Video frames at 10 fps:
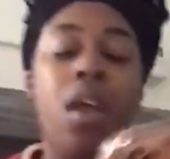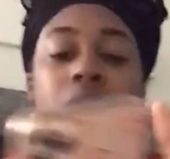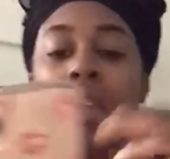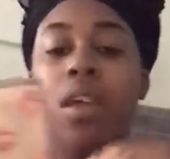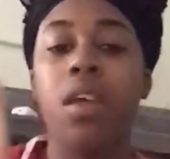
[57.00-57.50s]

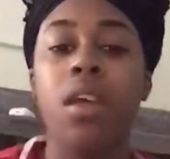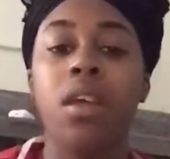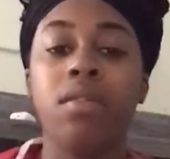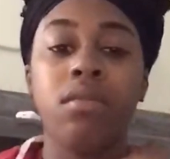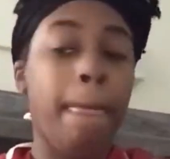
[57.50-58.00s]

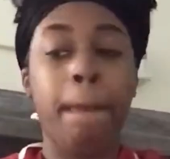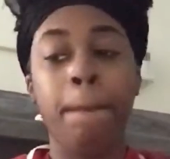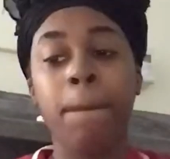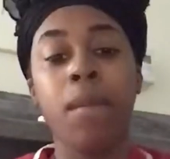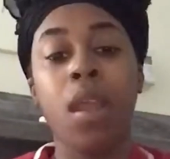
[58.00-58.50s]
And
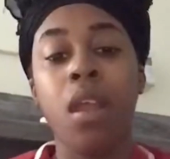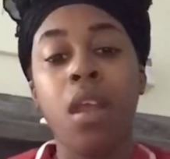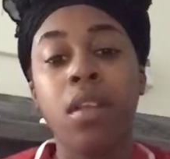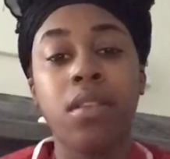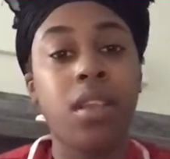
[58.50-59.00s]

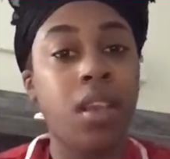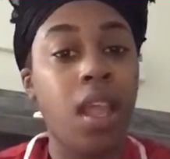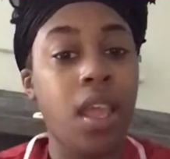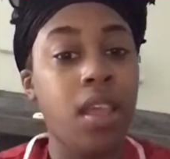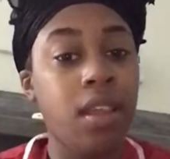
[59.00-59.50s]

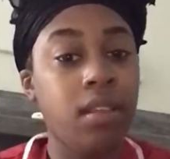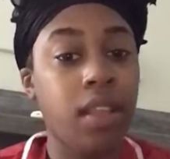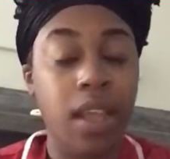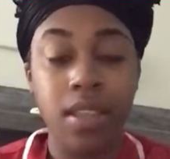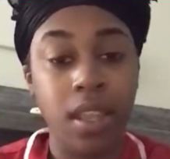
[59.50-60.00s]
today,
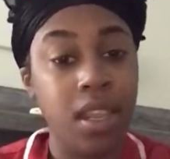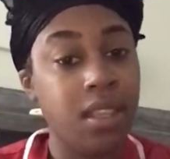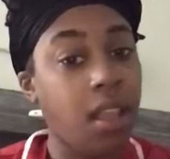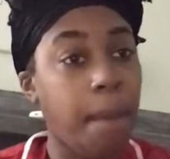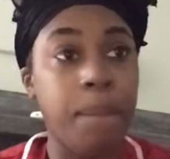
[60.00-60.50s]
like I said, it's
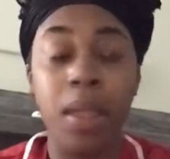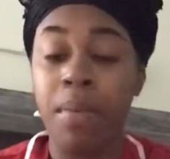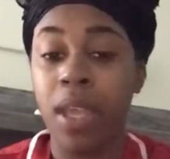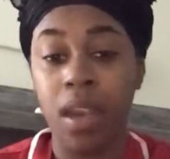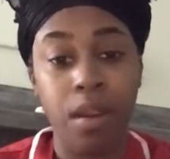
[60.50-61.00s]
the
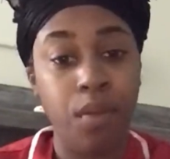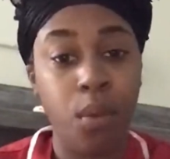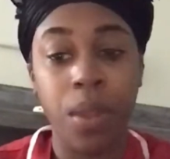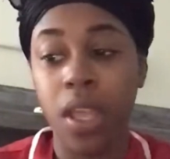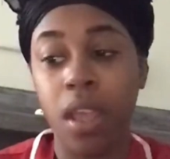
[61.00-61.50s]
beginning of the
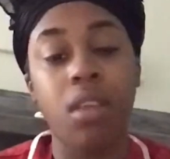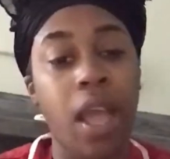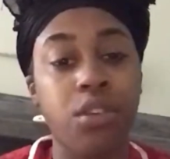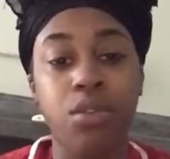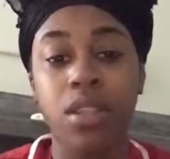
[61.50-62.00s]
week.
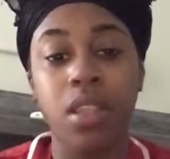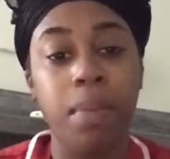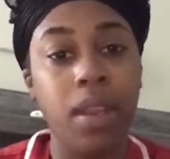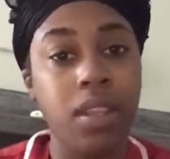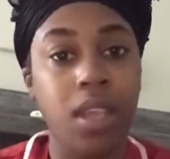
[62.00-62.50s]
As you can see
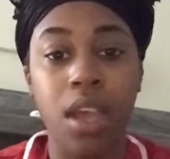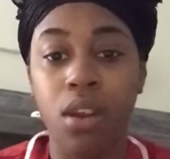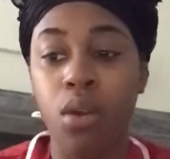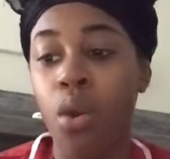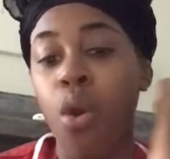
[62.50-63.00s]
by the
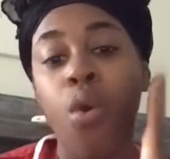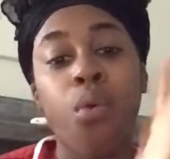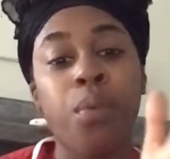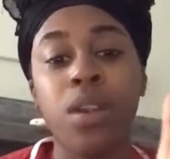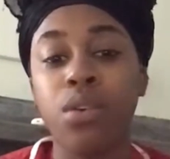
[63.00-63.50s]
title,
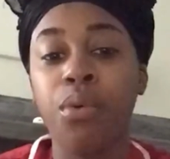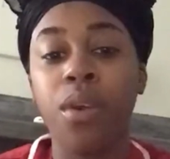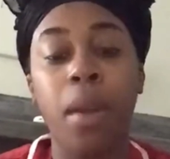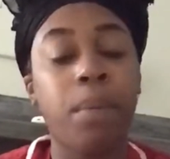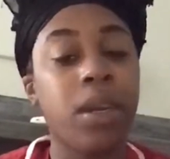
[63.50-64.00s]
we're doing a